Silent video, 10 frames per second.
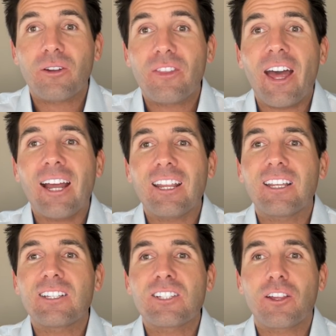That
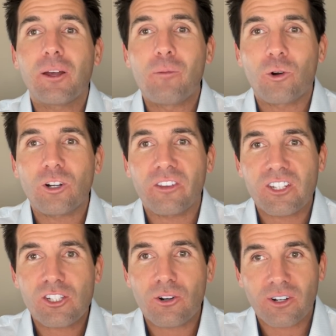is the moral of the
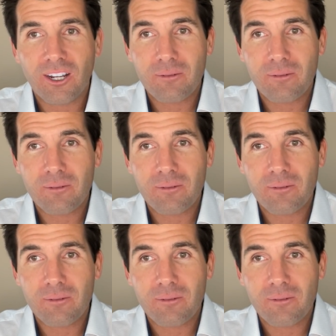story.